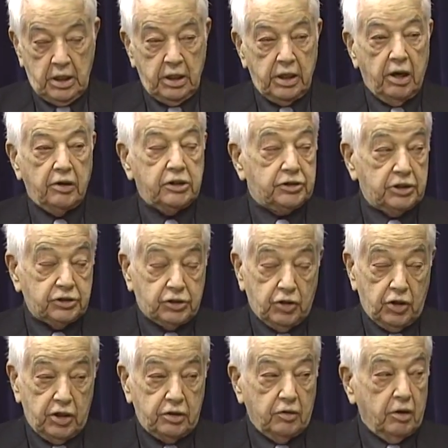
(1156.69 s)
Now, is this
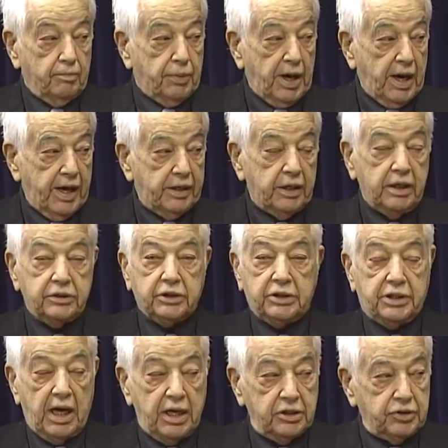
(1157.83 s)
good or bad? Is
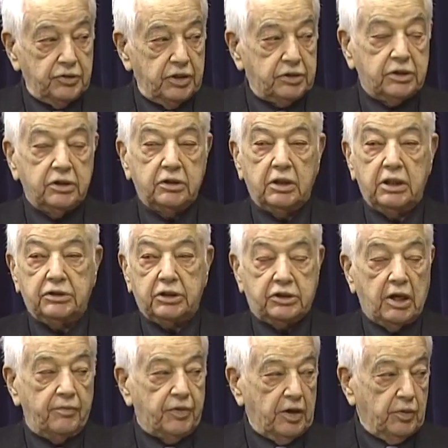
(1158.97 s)
it dangerous? Is it
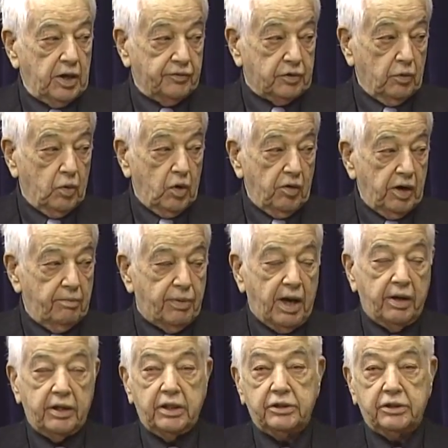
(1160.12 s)
something we have to worry about?